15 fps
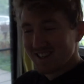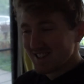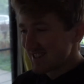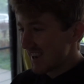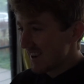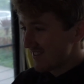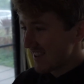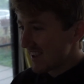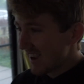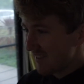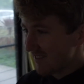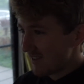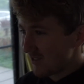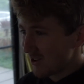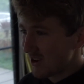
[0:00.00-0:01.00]
same thing
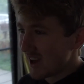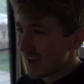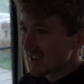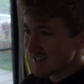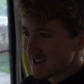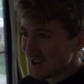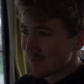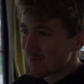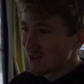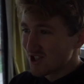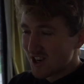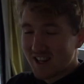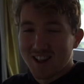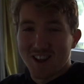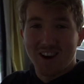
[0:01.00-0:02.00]
every few days. So
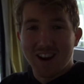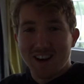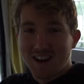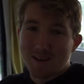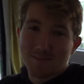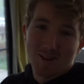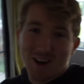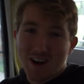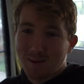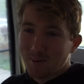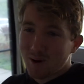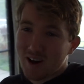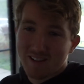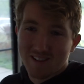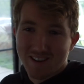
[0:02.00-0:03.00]
machine learning, deep learning,
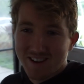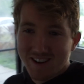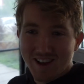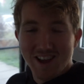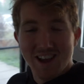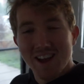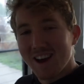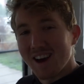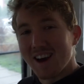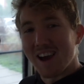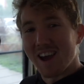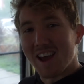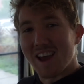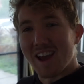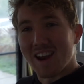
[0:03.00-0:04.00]
Python.
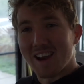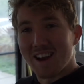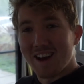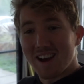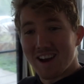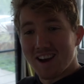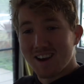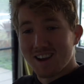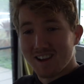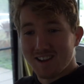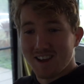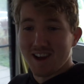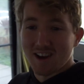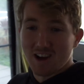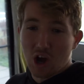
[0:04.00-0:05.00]
And uh,
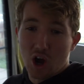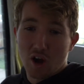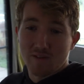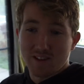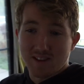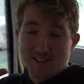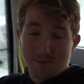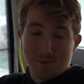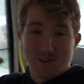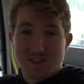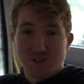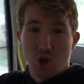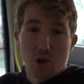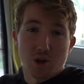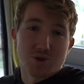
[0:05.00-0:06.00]
yeah, hopefully some of
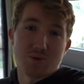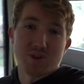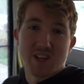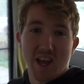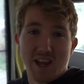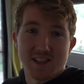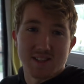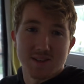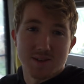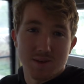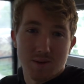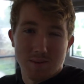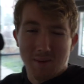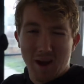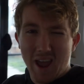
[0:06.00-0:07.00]
this knowledge retains
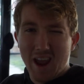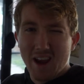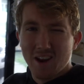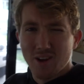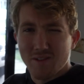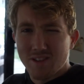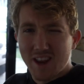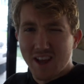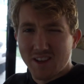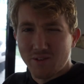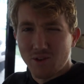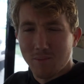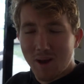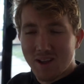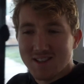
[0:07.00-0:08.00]
in my head over the next
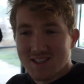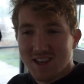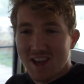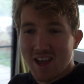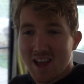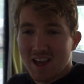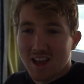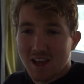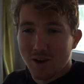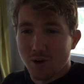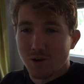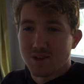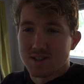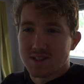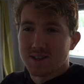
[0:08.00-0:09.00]
few months,
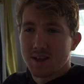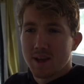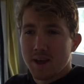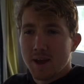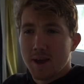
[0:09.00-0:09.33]
because